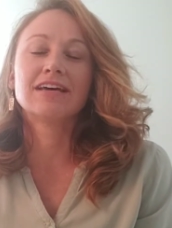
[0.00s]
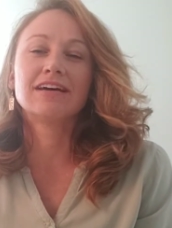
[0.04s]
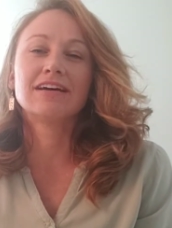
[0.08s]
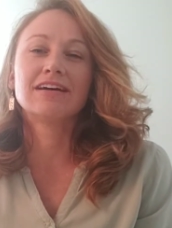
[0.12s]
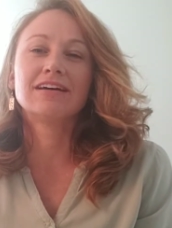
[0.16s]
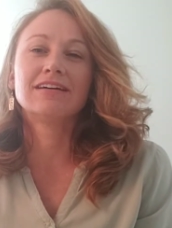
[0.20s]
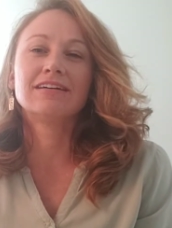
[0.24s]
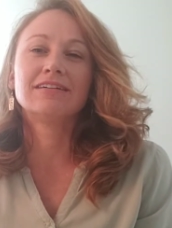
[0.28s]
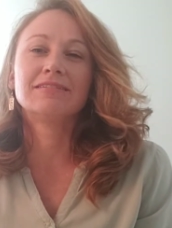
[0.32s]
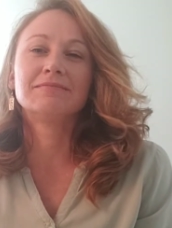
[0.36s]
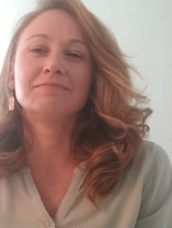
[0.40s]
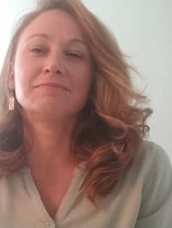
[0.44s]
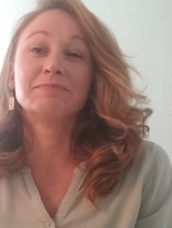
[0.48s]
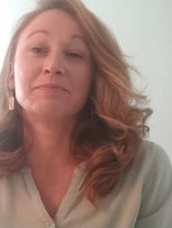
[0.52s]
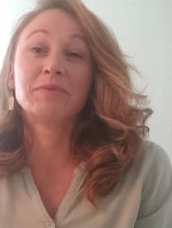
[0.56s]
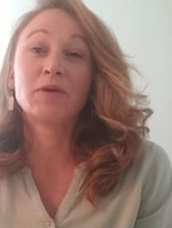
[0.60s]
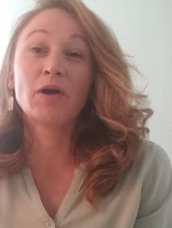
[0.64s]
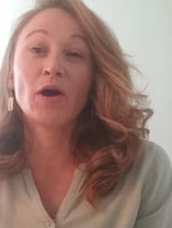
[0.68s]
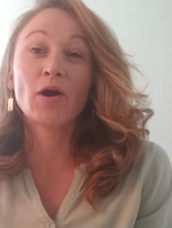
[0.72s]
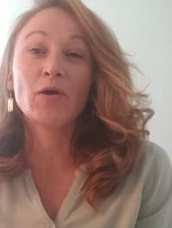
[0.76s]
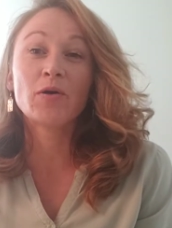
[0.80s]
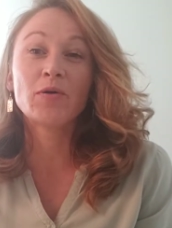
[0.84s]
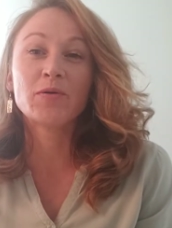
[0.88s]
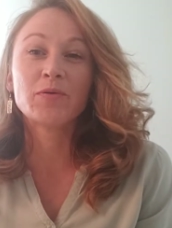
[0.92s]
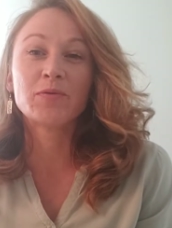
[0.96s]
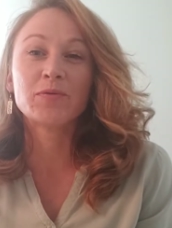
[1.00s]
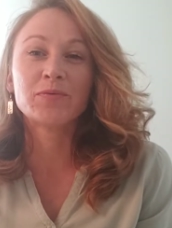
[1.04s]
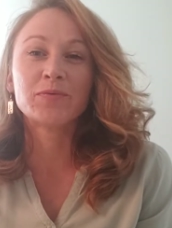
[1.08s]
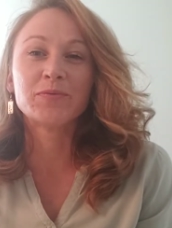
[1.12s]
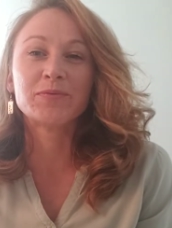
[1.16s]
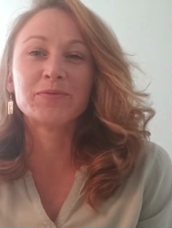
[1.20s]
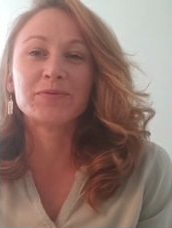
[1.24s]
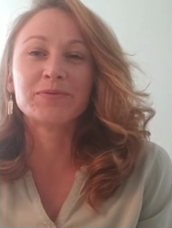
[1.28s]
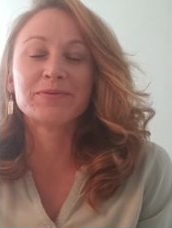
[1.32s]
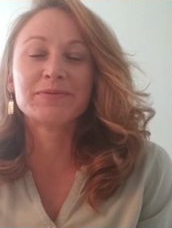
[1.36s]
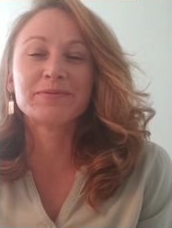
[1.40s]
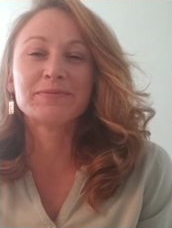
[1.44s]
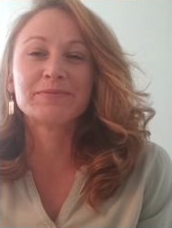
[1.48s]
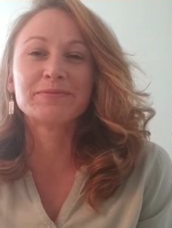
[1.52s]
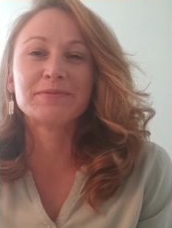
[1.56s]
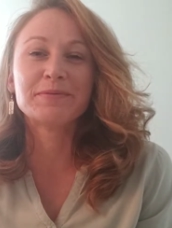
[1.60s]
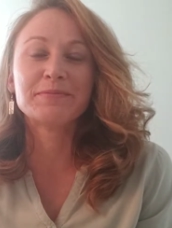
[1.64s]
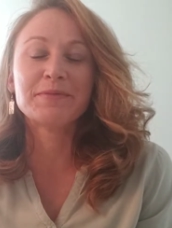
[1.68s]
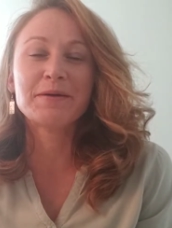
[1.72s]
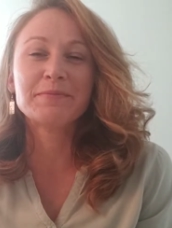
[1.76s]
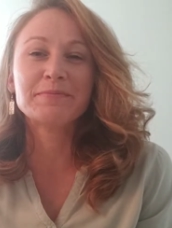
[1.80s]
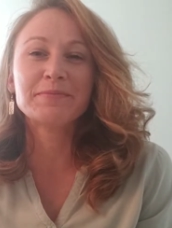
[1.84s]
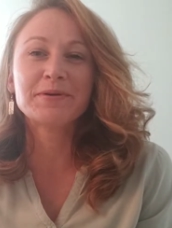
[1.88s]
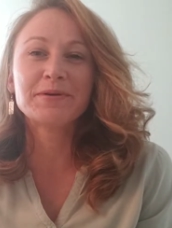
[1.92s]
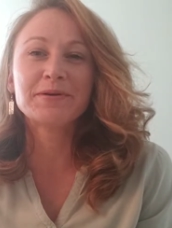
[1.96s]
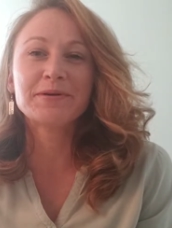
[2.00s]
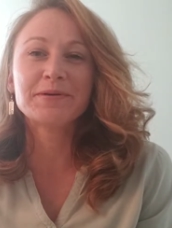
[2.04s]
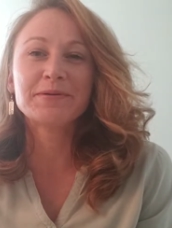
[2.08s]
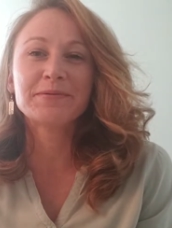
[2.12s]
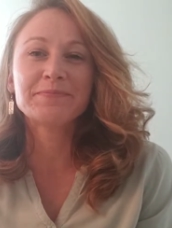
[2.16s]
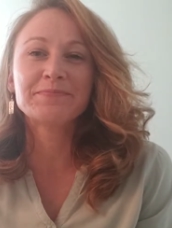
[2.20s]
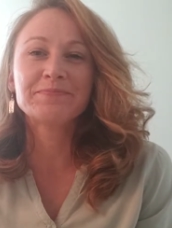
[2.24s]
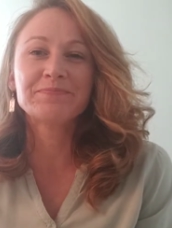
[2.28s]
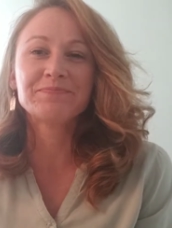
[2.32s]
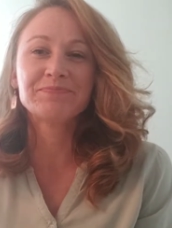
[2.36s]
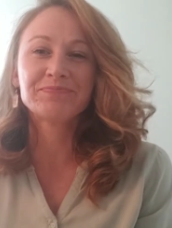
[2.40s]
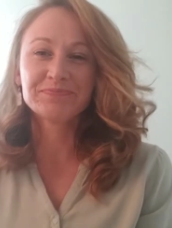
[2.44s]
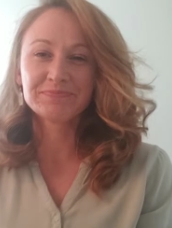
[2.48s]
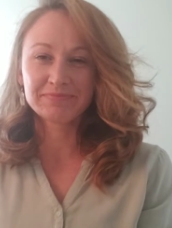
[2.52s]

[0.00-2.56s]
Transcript: Um, bro, remember